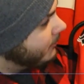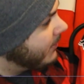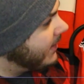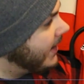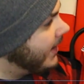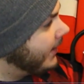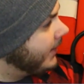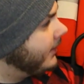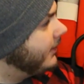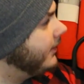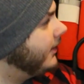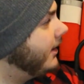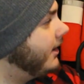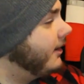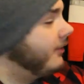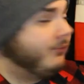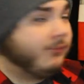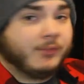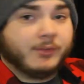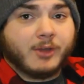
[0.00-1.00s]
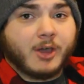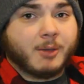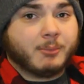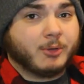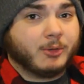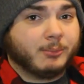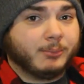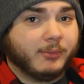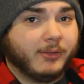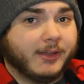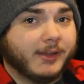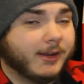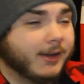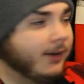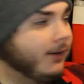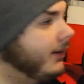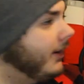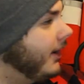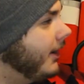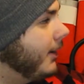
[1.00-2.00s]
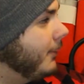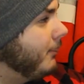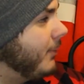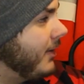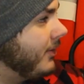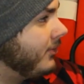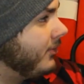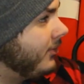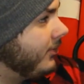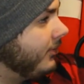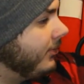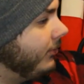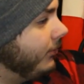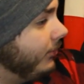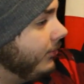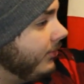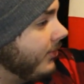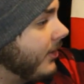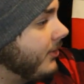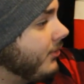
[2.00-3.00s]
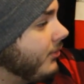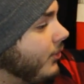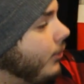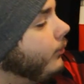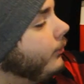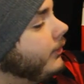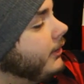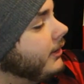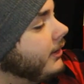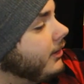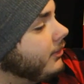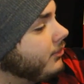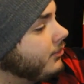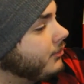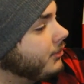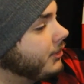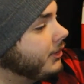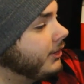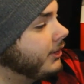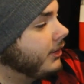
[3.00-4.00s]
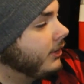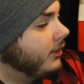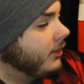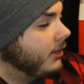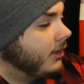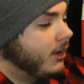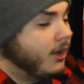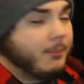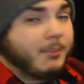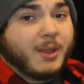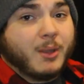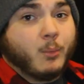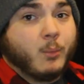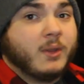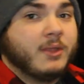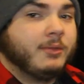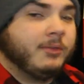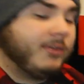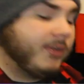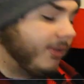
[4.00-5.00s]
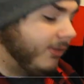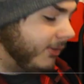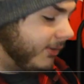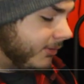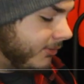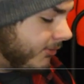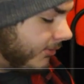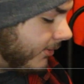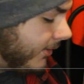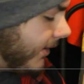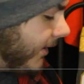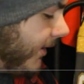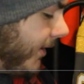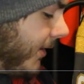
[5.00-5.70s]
the back, phenomenal player, best Sens goalie in history, by wins at least.